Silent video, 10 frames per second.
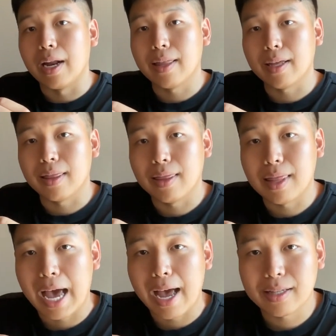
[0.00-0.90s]
I think
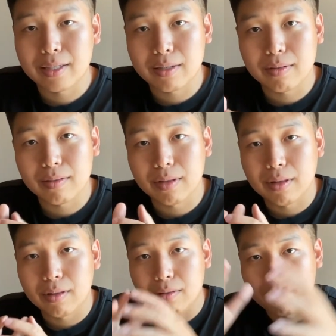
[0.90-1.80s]
that's
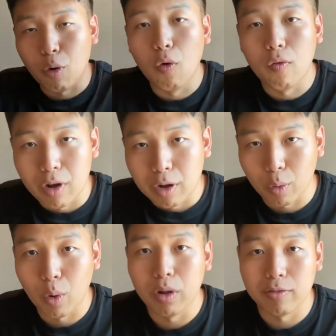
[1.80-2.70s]
the overall
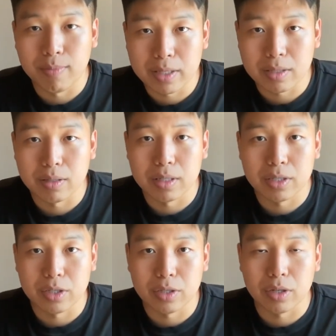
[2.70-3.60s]
goal of Bezel, is
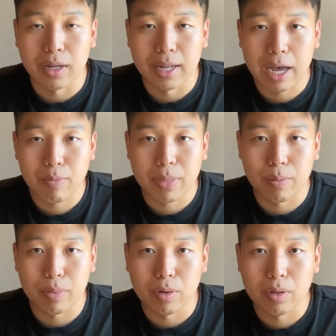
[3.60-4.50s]
just to allow
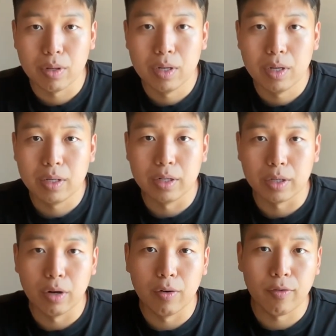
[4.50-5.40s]
people to
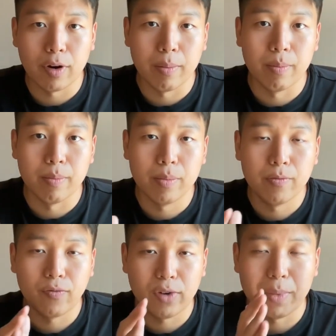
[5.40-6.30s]
go from
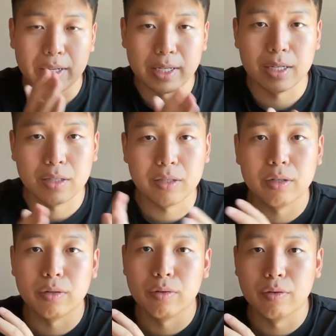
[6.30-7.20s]
idea
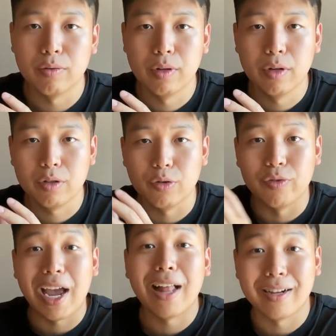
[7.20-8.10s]
to
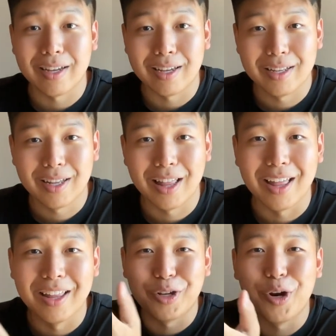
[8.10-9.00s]
reality.
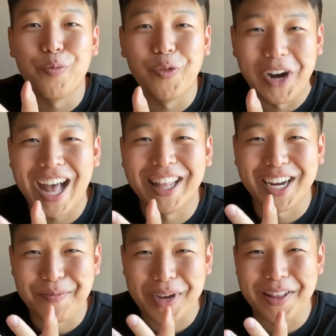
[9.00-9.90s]
And the term reality
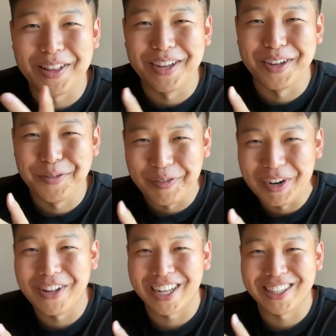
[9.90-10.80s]
might
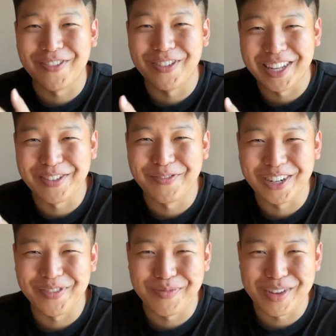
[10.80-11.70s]
reflect differently for
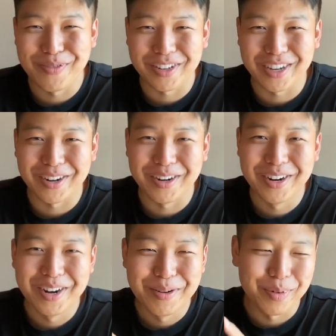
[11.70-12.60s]
different people here,
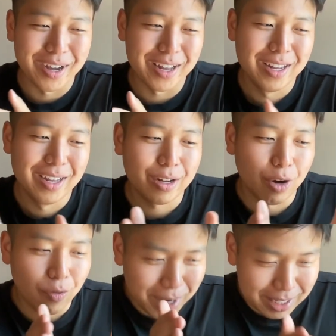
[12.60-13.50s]
but go
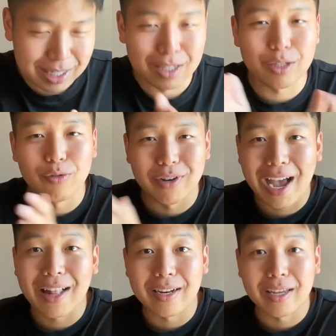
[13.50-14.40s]
from idea to
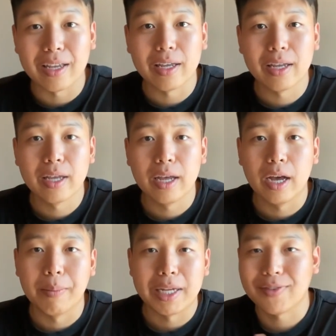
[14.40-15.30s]
reality
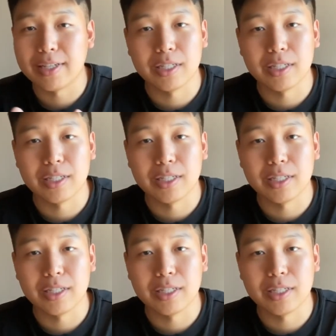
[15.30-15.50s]
as fast as